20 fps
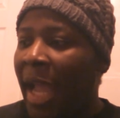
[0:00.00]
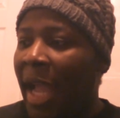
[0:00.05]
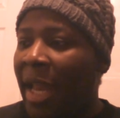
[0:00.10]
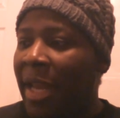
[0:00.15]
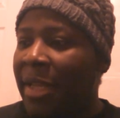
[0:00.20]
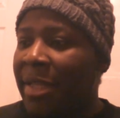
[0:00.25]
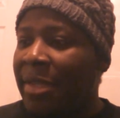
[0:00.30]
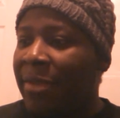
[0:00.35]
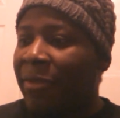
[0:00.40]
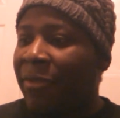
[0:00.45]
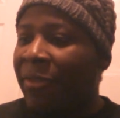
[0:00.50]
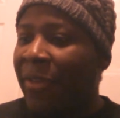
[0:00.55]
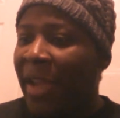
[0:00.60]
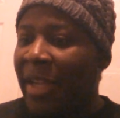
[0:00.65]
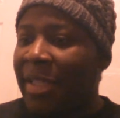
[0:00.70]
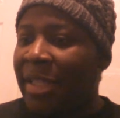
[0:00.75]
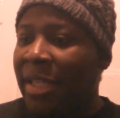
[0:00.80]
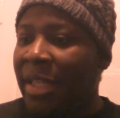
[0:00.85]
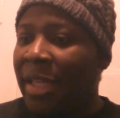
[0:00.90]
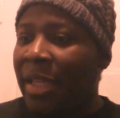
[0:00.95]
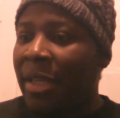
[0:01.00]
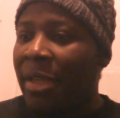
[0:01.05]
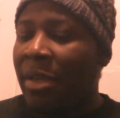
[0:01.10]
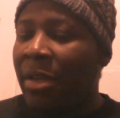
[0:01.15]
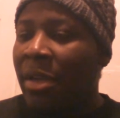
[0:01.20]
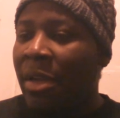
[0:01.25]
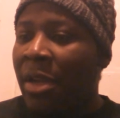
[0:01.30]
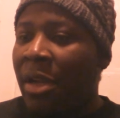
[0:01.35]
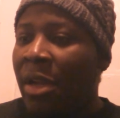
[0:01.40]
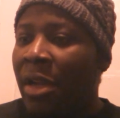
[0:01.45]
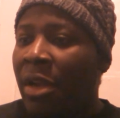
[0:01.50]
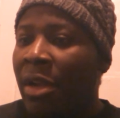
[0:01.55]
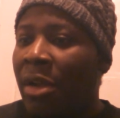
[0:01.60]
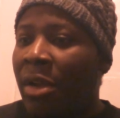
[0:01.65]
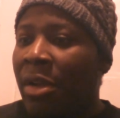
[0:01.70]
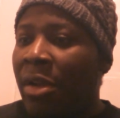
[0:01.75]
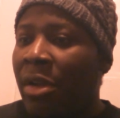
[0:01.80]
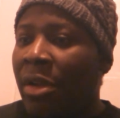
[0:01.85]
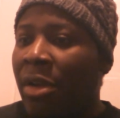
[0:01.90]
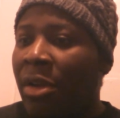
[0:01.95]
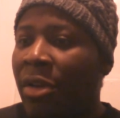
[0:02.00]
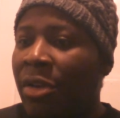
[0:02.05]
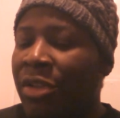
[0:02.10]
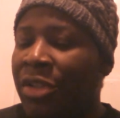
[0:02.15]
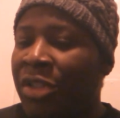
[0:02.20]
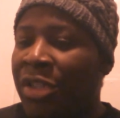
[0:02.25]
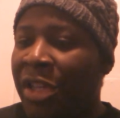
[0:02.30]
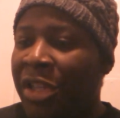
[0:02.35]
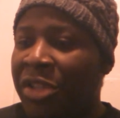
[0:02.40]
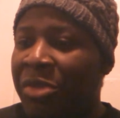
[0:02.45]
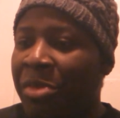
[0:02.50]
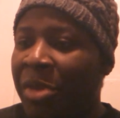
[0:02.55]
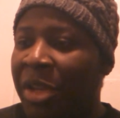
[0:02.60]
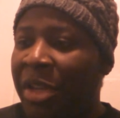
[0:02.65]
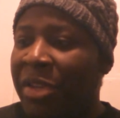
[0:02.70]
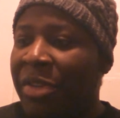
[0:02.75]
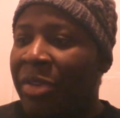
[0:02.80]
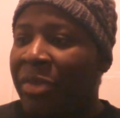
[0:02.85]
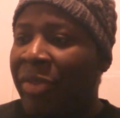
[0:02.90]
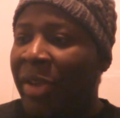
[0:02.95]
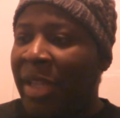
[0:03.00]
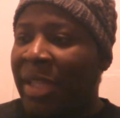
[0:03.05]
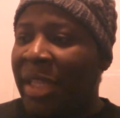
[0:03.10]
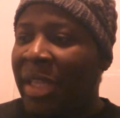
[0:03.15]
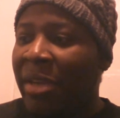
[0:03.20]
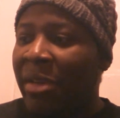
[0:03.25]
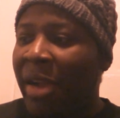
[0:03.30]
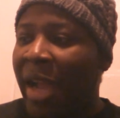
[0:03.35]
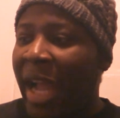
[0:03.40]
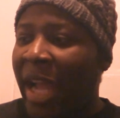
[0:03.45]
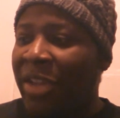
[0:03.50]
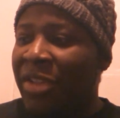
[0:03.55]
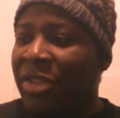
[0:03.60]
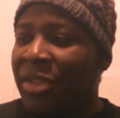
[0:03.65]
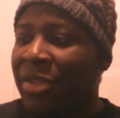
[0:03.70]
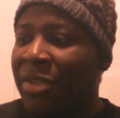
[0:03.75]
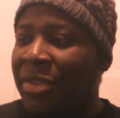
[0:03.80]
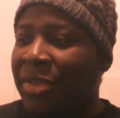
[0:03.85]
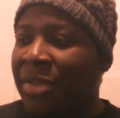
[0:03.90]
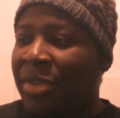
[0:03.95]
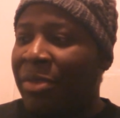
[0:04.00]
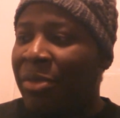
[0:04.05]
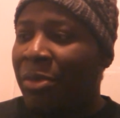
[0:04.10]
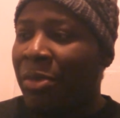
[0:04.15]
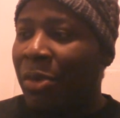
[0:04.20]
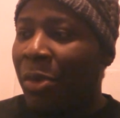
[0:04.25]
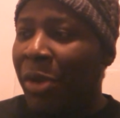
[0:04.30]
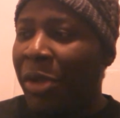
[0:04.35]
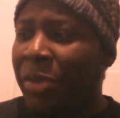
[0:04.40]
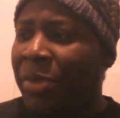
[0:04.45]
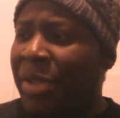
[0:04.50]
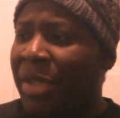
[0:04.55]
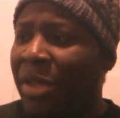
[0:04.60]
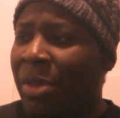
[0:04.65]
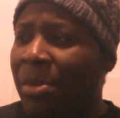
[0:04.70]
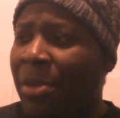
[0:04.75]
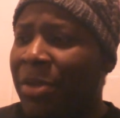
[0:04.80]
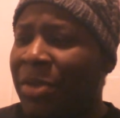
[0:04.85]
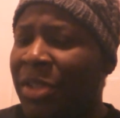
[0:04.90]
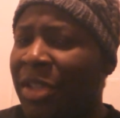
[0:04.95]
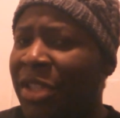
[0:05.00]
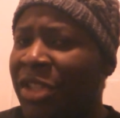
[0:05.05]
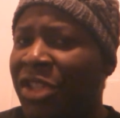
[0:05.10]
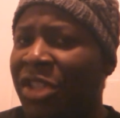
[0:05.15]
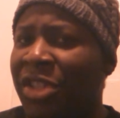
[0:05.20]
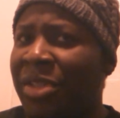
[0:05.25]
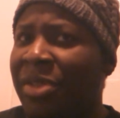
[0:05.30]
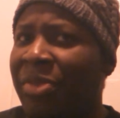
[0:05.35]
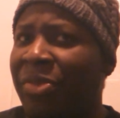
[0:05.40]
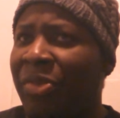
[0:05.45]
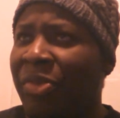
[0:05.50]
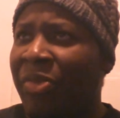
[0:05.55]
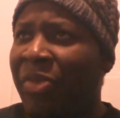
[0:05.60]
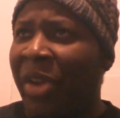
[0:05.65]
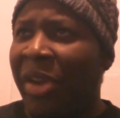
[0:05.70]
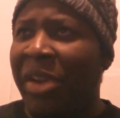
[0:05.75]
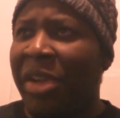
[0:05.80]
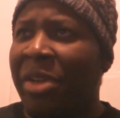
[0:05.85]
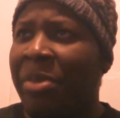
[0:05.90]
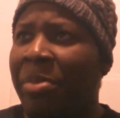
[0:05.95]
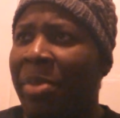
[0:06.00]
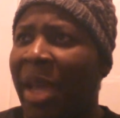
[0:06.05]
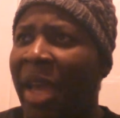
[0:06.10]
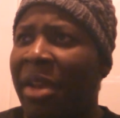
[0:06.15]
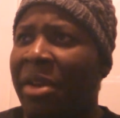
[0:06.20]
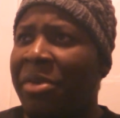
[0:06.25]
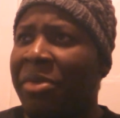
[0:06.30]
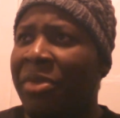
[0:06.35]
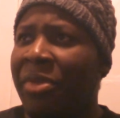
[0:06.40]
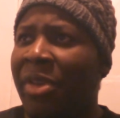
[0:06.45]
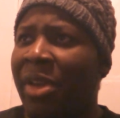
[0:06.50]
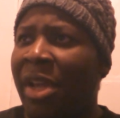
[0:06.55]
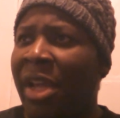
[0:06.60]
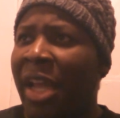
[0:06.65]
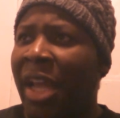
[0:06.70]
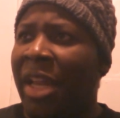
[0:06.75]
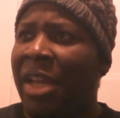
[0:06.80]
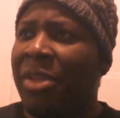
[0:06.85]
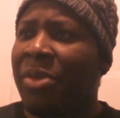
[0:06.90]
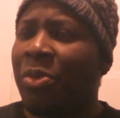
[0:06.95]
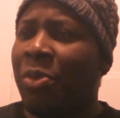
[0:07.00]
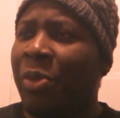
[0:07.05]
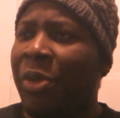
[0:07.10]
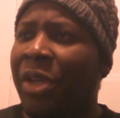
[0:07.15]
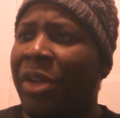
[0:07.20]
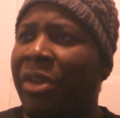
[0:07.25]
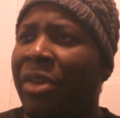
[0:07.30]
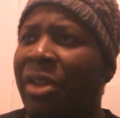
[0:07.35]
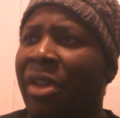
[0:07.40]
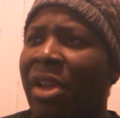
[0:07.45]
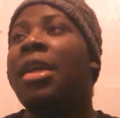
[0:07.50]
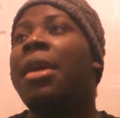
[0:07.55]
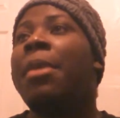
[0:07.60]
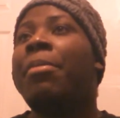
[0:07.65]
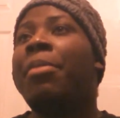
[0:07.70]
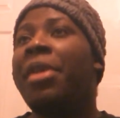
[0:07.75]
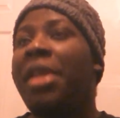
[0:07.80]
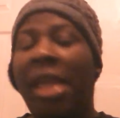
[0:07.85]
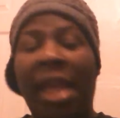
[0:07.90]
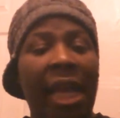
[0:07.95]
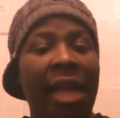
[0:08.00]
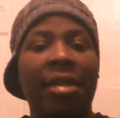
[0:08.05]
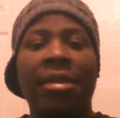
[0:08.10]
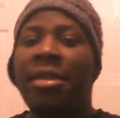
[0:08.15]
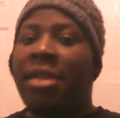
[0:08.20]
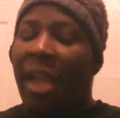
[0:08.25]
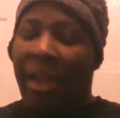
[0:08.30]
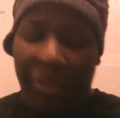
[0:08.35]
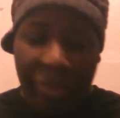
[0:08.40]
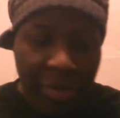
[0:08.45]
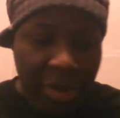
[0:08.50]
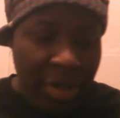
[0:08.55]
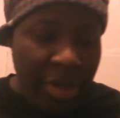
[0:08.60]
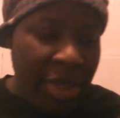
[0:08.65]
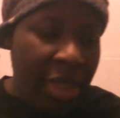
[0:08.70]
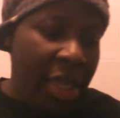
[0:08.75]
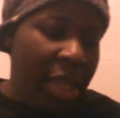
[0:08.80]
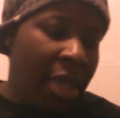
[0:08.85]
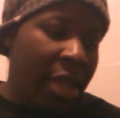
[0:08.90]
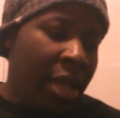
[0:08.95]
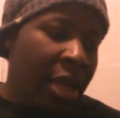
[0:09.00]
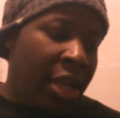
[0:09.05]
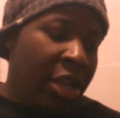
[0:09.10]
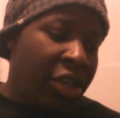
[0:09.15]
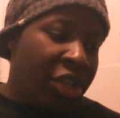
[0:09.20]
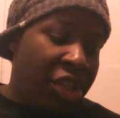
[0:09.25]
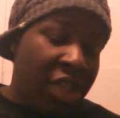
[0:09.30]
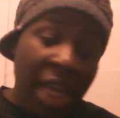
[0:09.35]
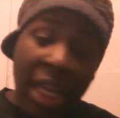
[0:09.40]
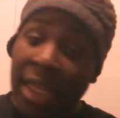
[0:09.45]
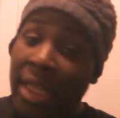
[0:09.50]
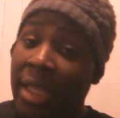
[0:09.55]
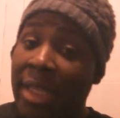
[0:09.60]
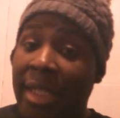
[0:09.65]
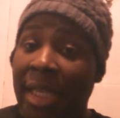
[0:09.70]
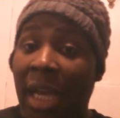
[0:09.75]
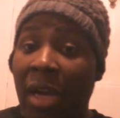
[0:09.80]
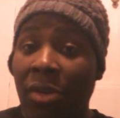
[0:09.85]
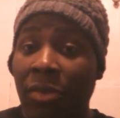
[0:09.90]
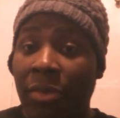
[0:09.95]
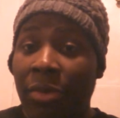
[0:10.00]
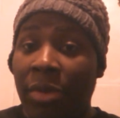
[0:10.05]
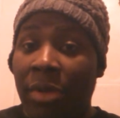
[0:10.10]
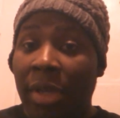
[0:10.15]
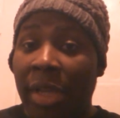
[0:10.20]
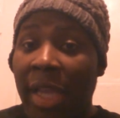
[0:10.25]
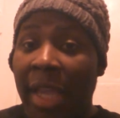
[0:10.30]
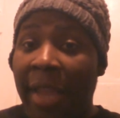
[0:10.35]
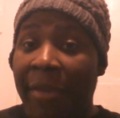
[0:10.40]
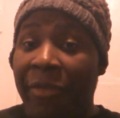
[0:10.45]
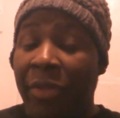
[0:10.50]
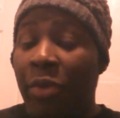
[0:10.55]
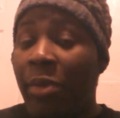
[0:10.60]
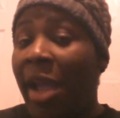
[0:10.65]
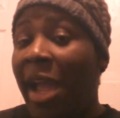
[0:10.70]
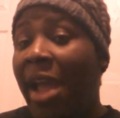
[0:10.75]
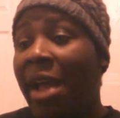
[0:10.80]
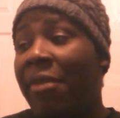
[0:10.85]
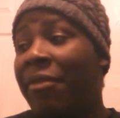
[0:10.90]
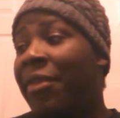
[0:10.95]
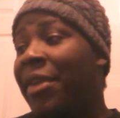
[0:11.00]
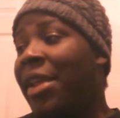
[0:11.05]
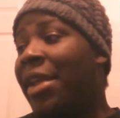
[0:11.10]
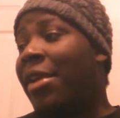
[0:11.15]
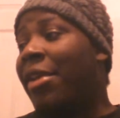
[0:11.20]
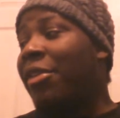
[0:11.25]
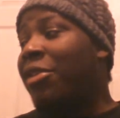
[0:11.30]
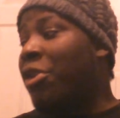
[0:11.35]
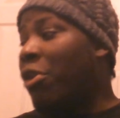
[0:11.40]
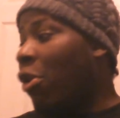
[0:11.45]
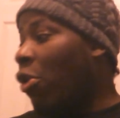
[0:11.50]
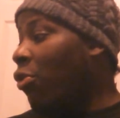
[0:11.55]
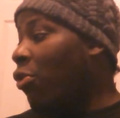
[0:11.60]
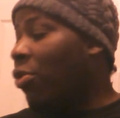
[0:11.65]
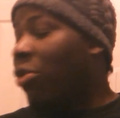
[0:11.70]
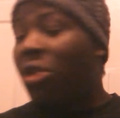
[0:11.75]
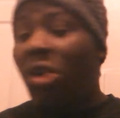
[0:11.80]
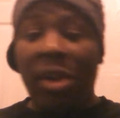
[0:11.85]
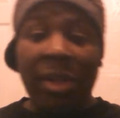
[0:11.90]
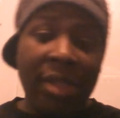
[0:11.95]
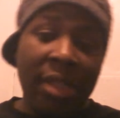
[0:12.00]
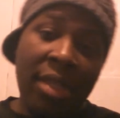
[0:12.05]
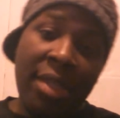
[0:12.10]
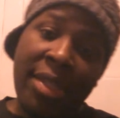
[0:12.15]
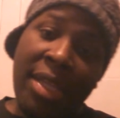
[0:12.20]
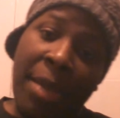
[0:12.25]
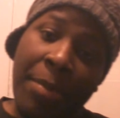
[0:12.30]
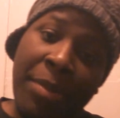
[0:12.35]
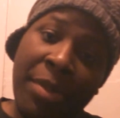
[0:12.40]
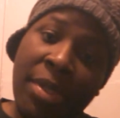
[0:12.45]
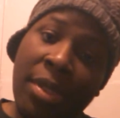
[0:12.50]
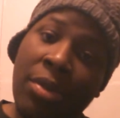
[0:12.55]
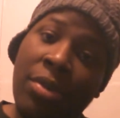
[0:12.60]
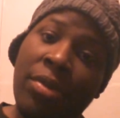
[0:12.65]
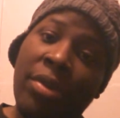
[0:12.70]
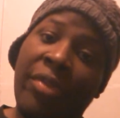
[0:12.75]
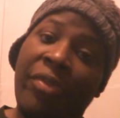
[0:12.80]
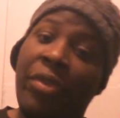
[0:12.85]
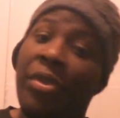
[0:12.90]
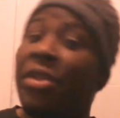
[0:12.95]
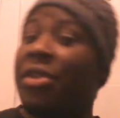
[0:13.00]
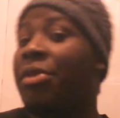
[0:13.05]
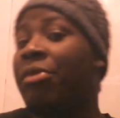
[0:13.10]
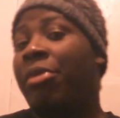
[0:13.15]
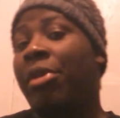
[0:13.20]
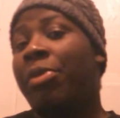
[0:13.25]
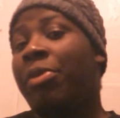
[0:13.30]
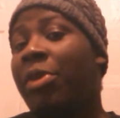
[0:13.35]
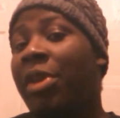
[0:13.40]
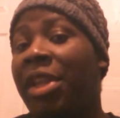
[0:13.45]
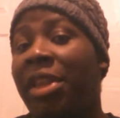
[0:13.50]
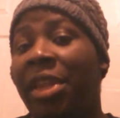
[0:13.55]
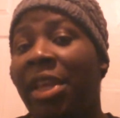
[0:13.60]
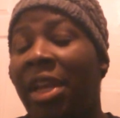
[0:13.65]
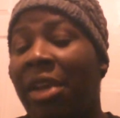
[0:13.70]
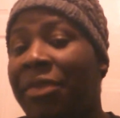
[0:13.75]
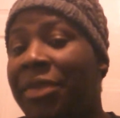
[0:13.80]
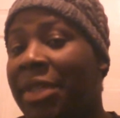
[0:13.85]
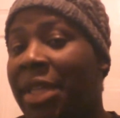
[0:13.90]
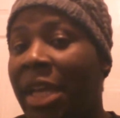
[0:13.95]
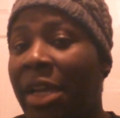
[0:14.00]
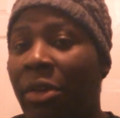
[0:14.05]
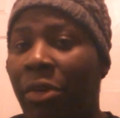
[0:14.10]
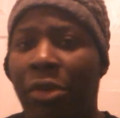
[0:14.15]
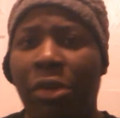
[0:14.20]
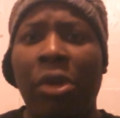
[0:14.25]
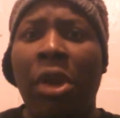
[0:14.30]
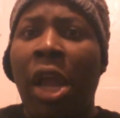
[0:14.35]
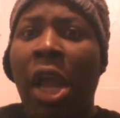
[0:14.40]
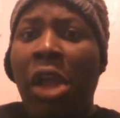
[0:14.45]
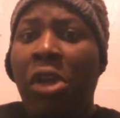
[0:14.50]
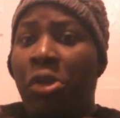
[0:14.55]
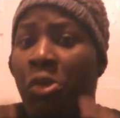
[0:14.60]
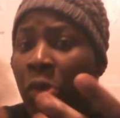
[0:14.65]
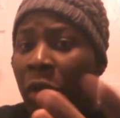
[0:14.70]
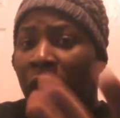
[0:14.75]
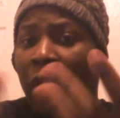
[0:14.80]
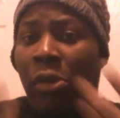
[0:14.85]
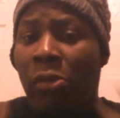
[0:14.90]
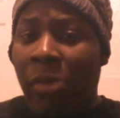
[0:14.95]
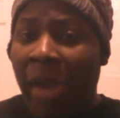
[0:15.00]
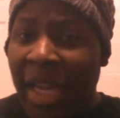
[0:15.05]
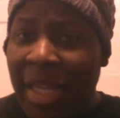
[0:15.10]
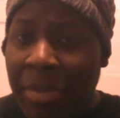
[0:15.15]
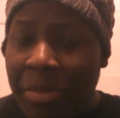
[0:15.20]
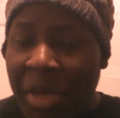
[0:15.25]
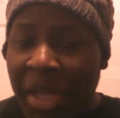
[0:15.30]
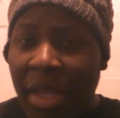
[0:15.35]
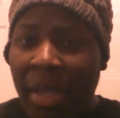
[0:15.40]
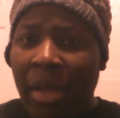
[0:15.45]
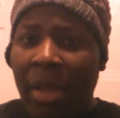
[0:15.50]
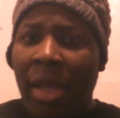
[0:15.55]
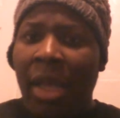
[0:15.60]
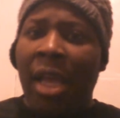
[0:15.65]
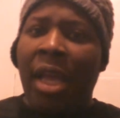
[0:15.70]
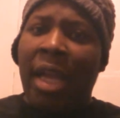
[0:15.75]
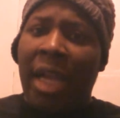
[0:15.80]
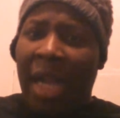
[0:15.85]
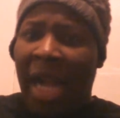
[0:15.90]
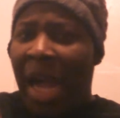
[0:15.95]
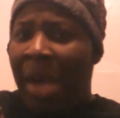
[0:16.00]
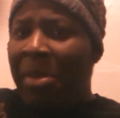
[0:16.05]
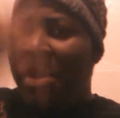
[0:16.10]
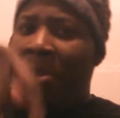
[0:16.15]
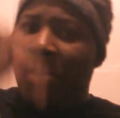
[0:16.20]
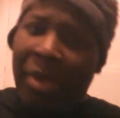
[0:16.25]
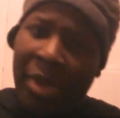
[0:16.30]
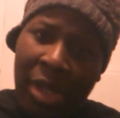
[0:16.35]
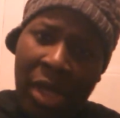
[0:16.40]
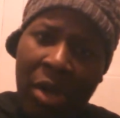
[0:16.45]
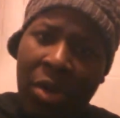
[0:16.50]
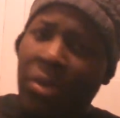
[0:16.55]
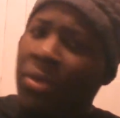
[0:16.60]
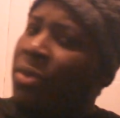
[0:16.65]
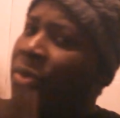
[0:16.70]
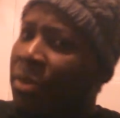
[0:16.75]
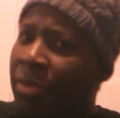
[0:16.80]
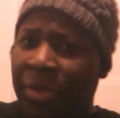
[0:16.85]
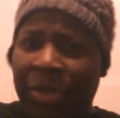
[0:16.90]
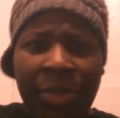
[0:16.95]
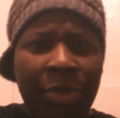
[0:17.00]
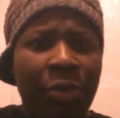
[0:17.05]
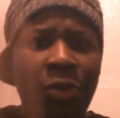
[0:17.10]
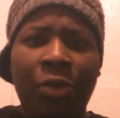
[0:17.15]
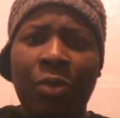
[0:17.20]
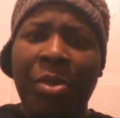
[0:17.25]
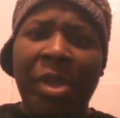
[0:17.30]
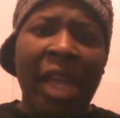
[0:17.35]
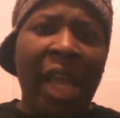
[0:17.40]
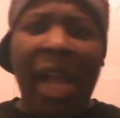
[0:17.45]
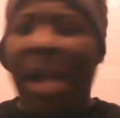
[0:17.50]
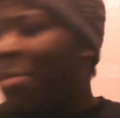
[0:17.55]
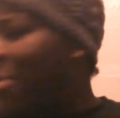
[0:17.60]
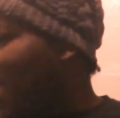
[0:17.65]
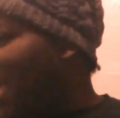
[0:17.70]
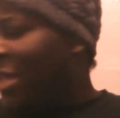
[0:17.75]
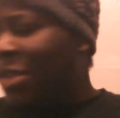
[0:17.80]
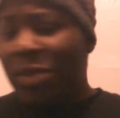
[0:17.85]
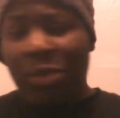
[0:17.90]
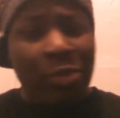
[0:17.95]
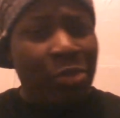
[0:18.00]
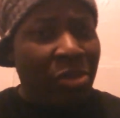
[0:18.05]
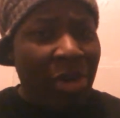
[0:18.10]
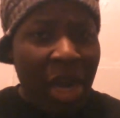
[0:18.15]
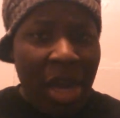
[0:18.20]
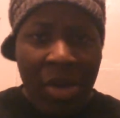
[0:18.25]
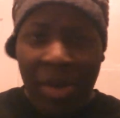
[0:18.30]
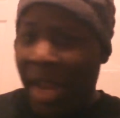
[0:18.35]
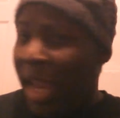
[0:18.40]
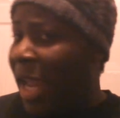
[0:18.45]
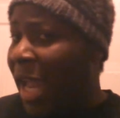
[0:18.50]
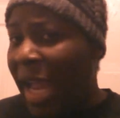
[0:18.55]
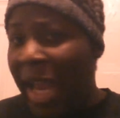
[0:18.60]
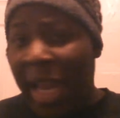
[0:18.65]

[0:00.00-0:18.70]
And it's affecting her judgment, affecting her actions and her loyalty almost. And she's very combative and it's weird. But yeah, definitely check this out. If you have your own thoughts on this episode, if you disagree with anything I've said or you want to correct me, comment below. School me. I'm not too proud. Hey,